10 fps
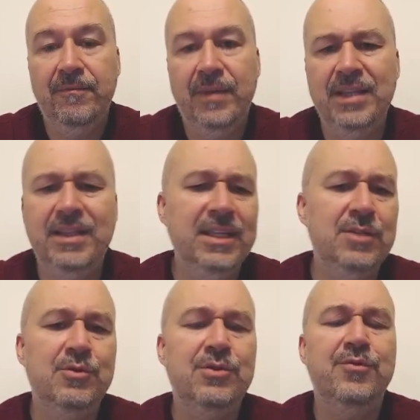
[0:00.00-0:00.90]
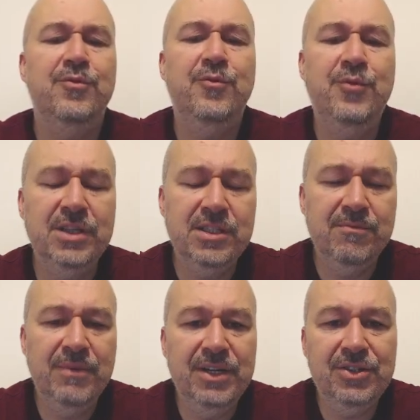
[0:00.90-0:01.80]
I think this was first
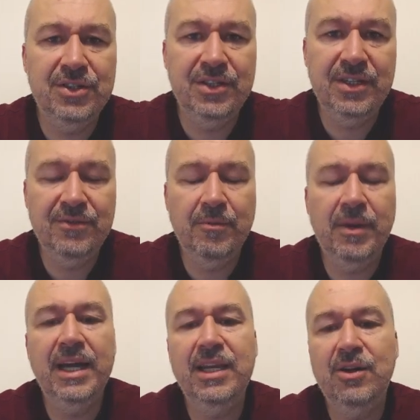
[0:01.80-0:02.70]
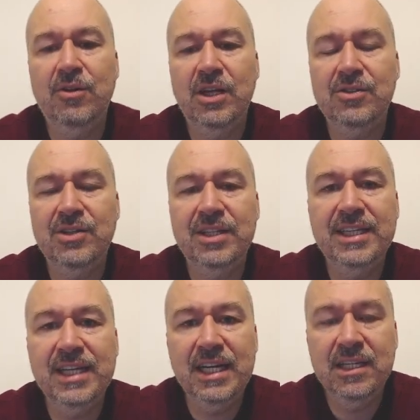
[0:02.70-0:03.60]
mentioned by Nikolaus
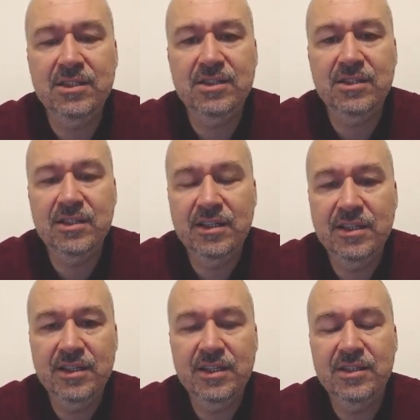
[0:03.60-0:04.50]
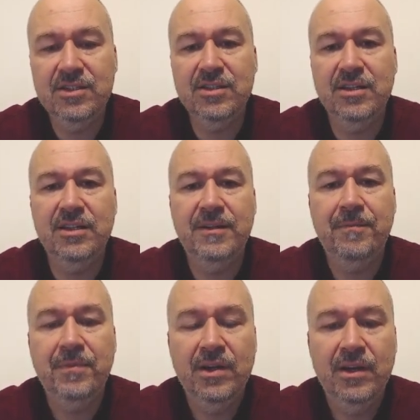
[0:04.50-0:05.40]
Tirlis in his
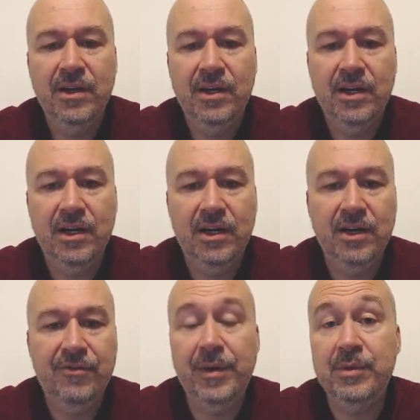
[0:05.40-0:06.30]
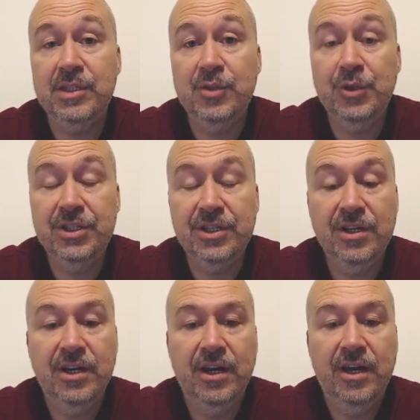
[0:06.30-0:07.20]
famous
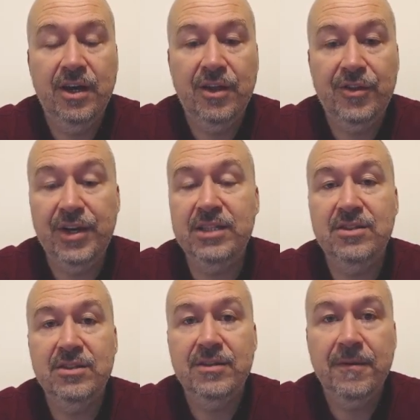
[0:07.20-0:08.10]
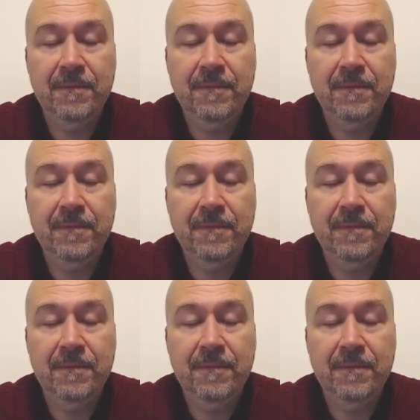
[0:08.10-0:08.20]
Twitter threads.